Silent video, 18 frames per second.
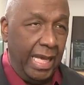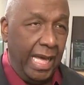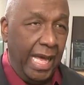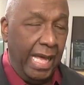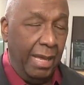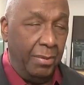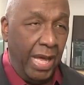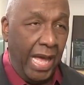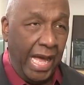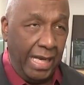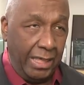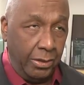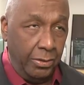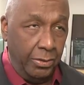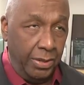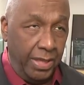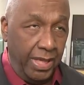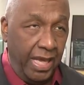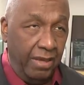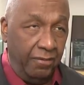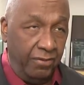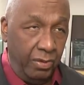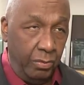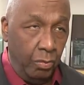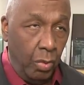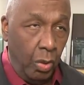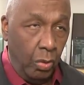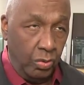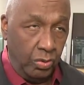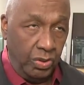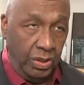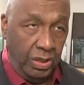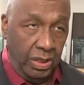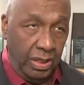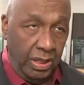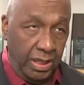I could have
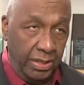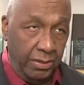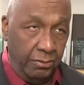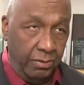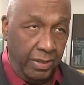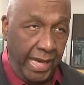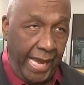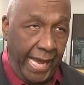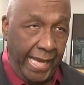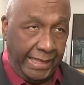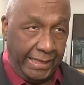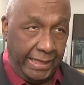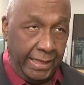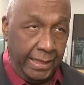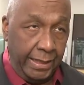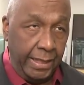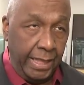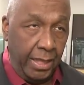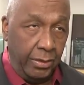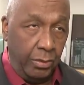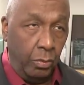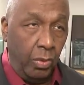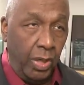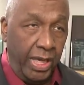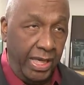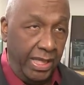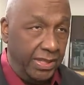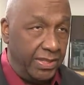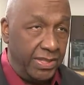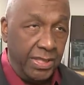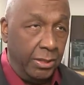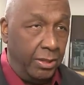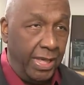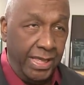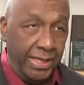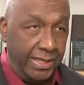emotionally reacted another way and
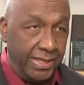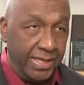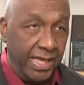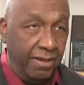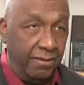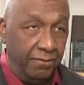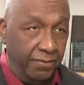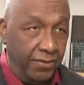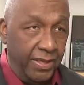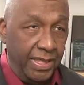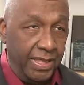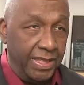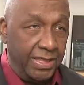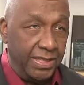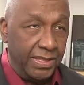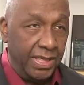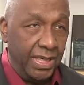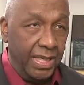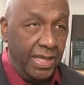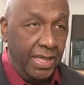still had the same feelings,